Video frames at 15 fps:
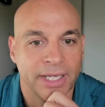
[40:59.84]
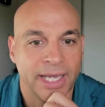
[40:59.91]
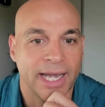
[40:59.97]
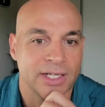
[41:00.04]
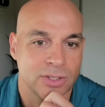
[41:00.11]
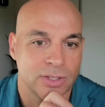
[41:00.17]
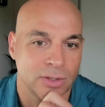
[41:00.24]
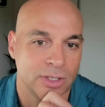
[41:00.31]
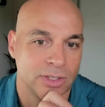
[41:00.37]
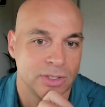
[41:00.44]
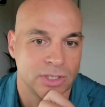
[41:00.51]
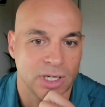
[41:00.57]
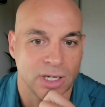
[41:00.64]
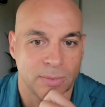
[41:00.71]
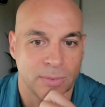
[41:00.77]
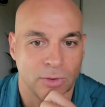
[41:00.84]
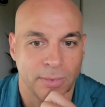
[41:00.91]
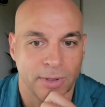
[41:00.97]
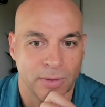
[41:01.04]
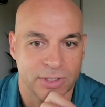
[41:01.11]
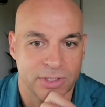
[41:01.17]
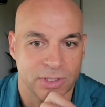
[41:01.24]
Yeah, so could you talk more
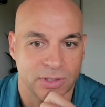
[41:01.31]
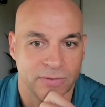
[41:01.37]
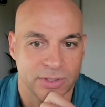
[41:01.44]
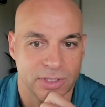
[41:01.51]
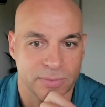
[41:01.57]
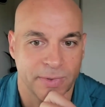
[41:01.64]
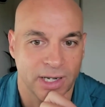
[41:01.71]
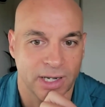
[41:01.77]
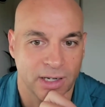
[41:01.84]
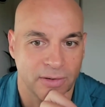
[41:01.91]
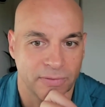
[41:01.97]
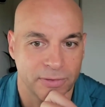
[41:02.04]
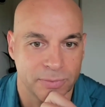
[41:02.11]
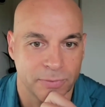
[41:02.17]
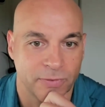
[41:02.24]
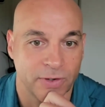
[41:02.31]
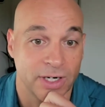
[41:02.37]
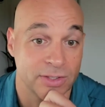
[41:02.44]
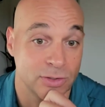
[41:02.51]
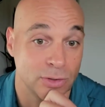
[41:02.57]
about what services back office provided?